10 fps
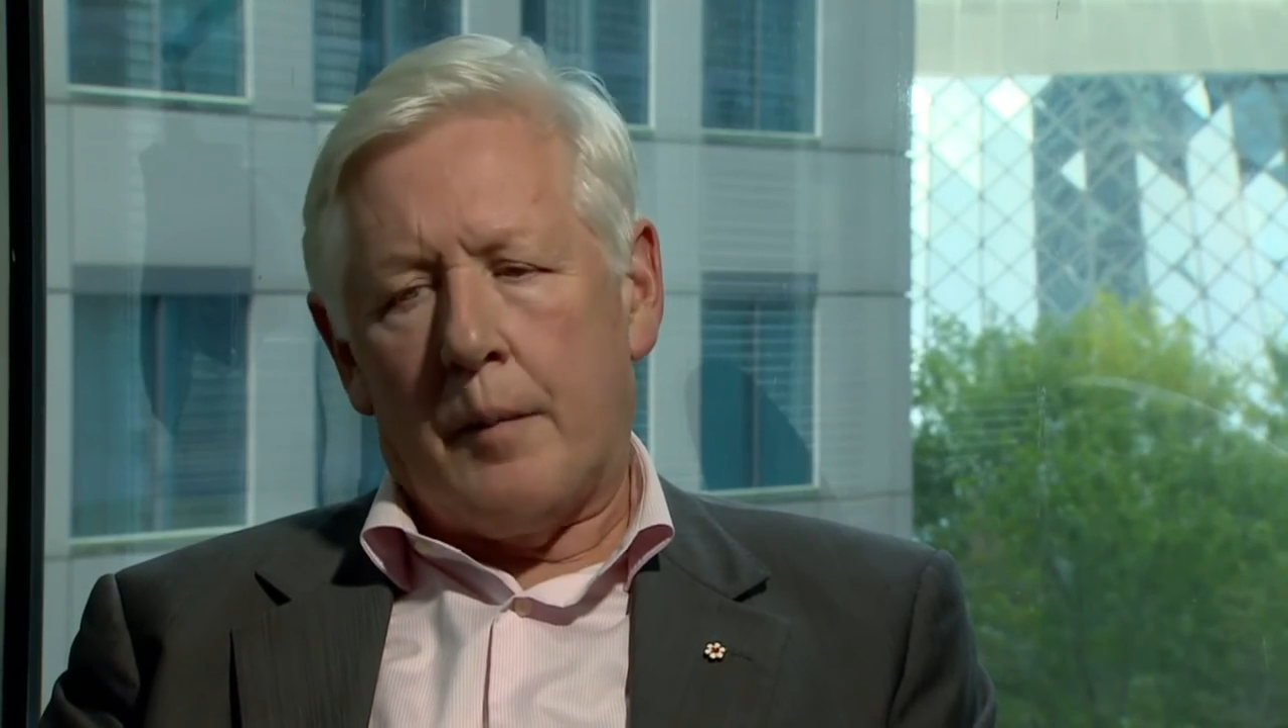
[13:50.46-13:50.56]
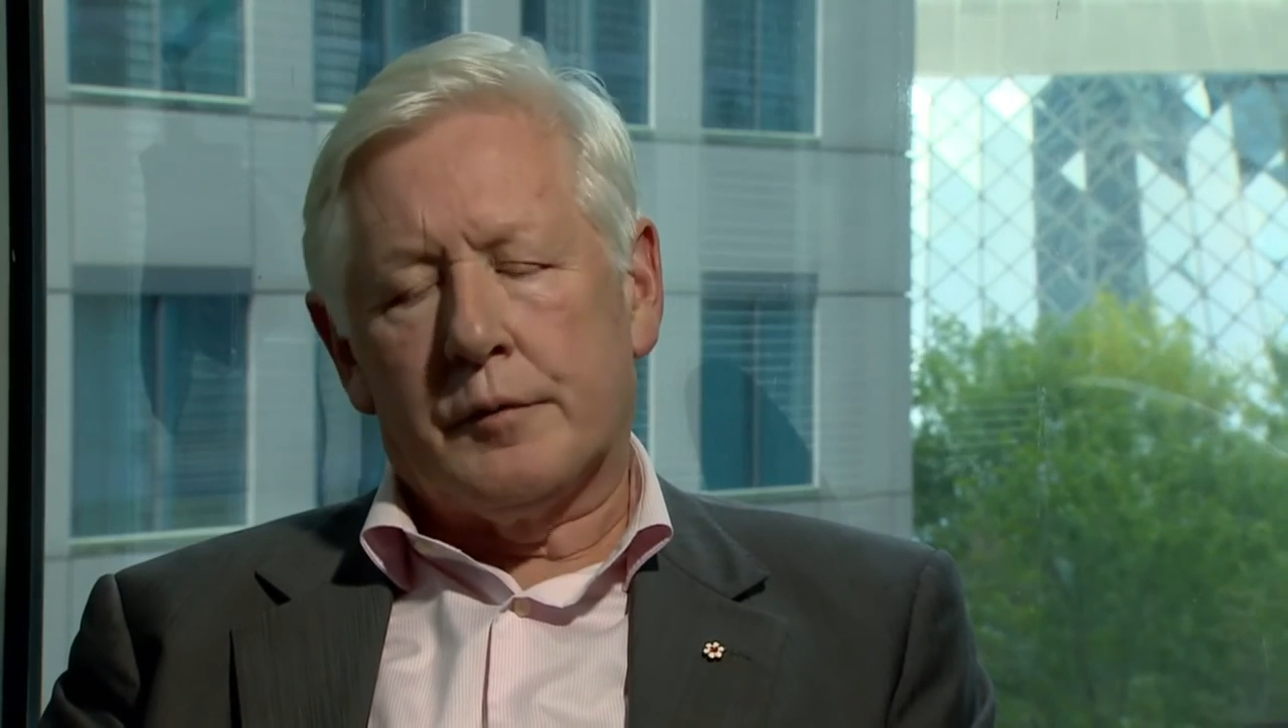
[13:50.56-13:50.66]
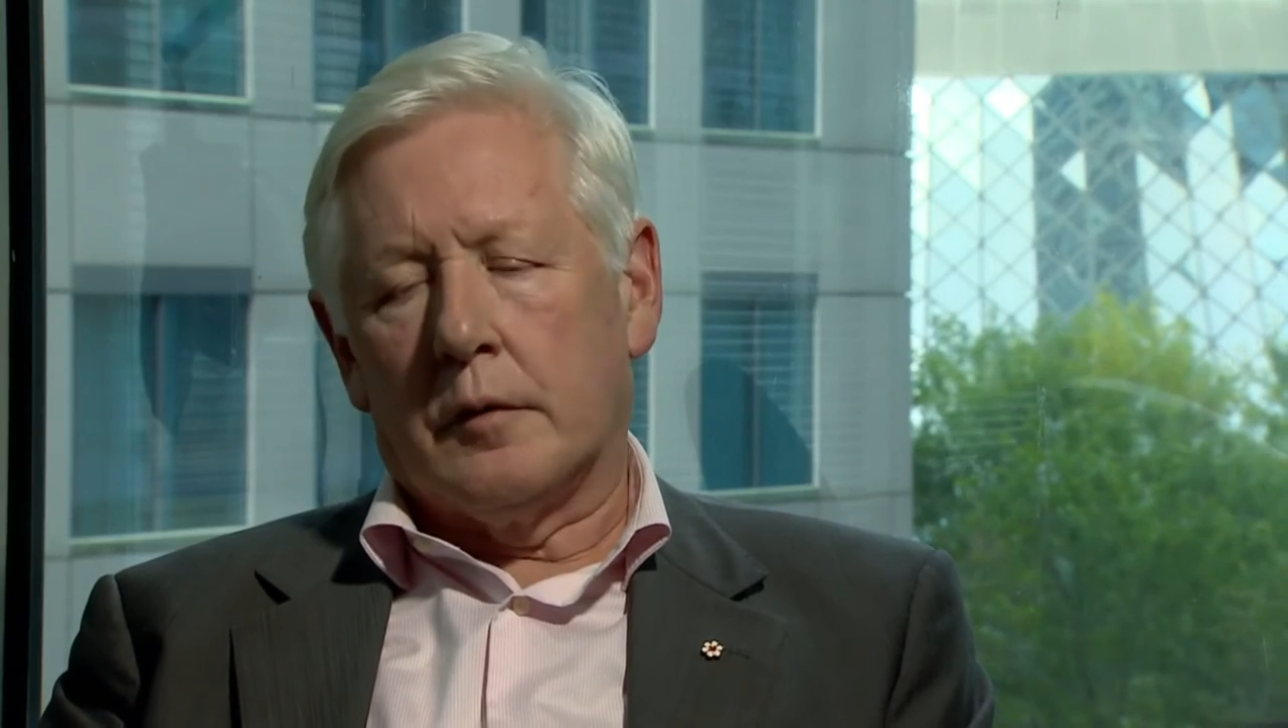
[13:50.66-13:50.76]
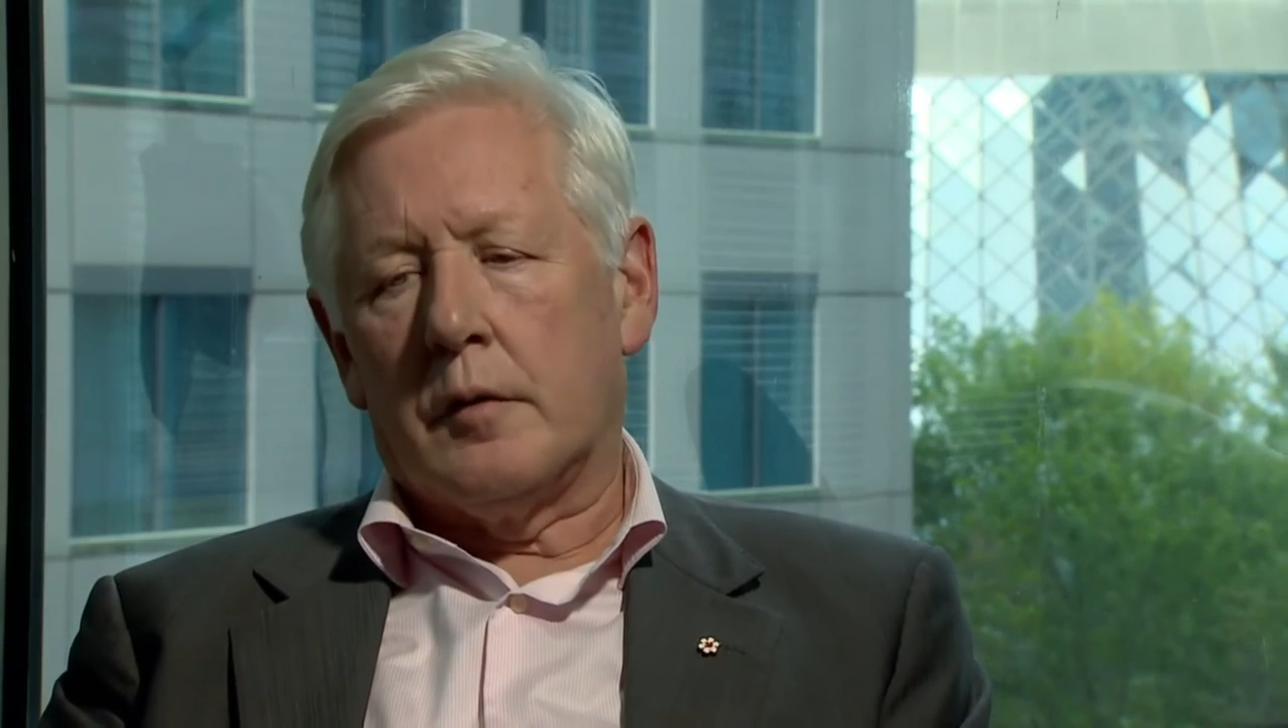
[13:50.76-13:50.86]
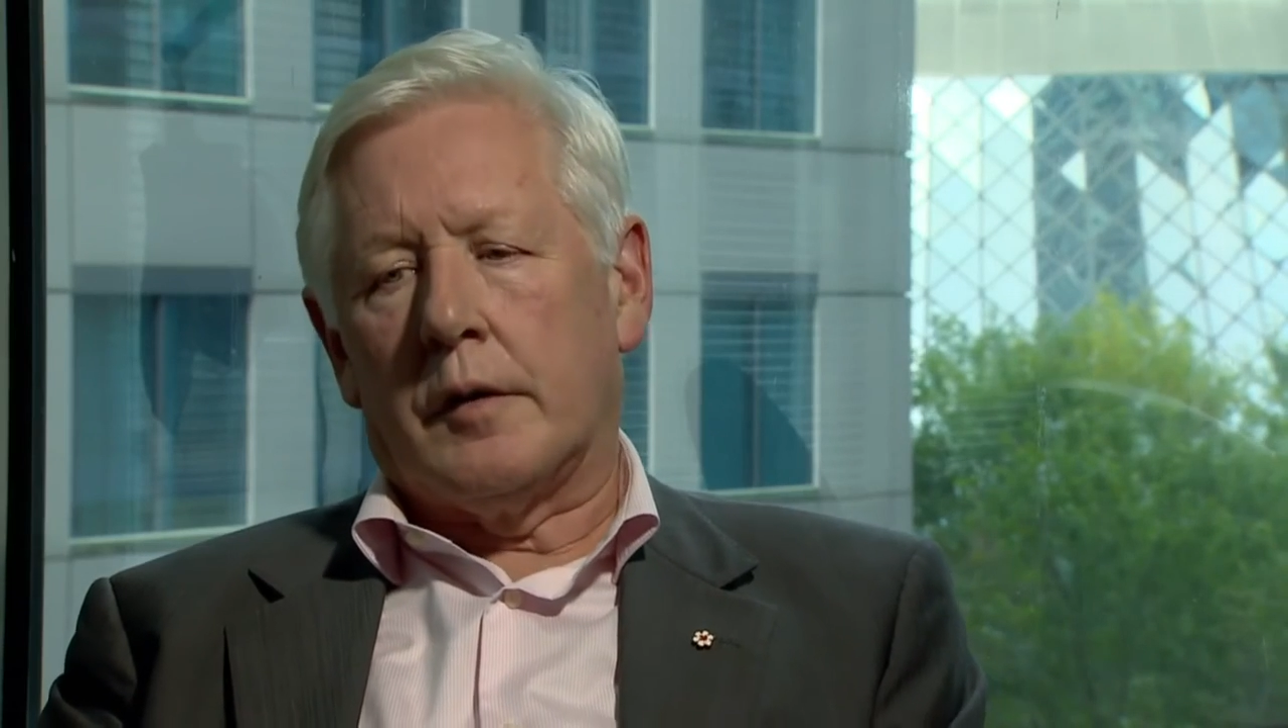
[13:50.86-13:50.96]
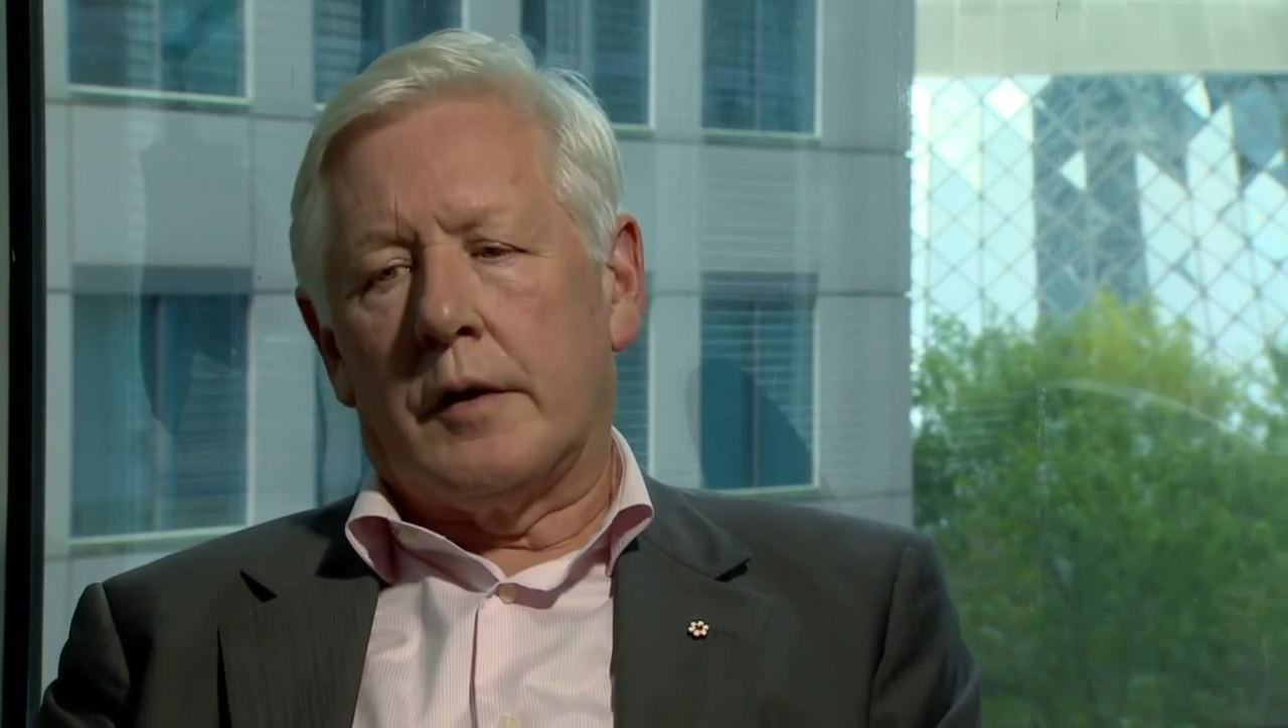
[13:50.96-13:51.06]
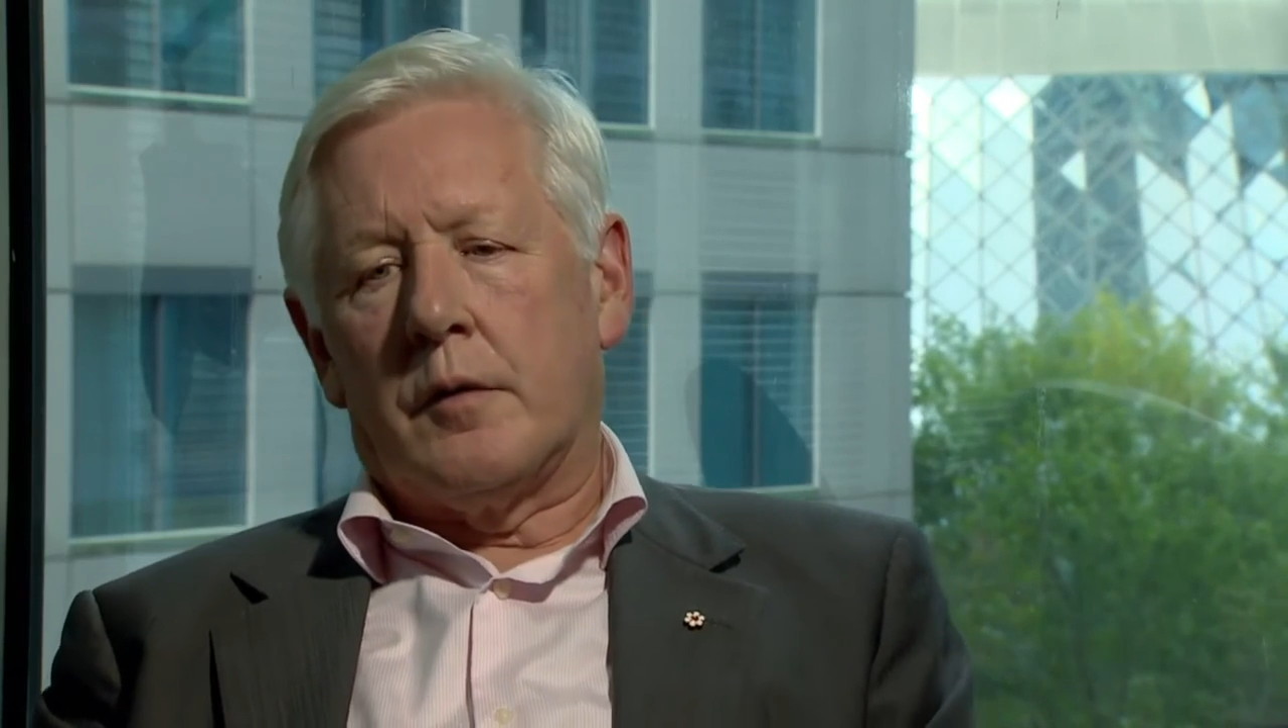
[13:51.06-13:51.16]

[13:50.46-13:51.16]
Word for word: Absolutely.